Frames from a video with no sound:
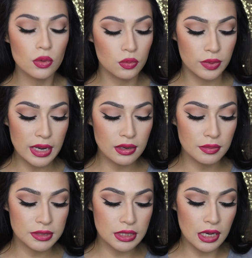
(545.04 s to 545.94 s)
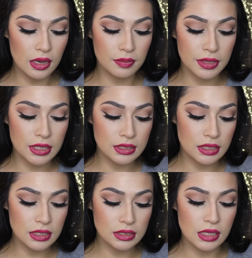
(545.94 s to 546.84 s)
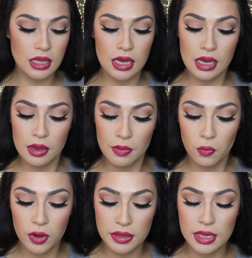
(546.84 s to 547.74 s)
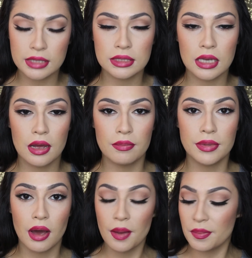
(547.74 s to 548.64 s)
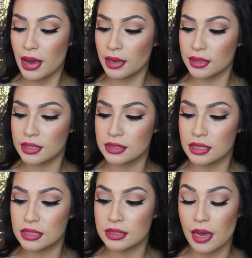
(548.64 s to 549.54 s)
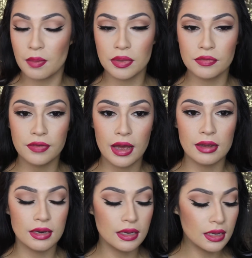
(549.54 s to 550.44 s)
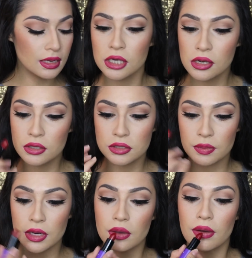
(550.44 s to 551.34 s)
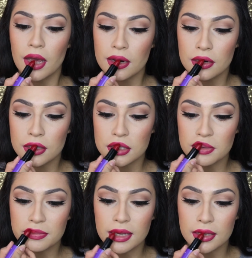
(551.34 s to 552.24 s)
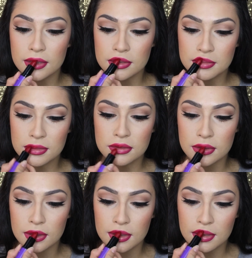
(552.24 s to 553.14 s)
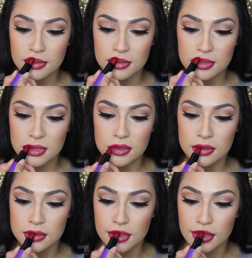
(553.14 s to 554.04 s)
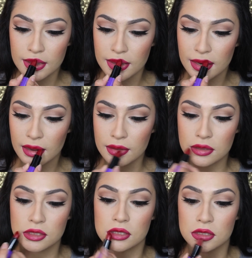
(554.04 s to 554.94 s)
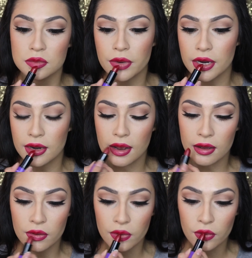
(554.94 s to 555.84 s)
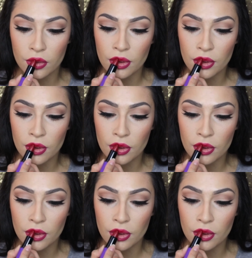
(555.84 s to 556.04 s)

red lipstick, but this is the one that's not matte. This is amplified. So I'm going to go ahead and just apply this mostly onto the center and then just spread it out.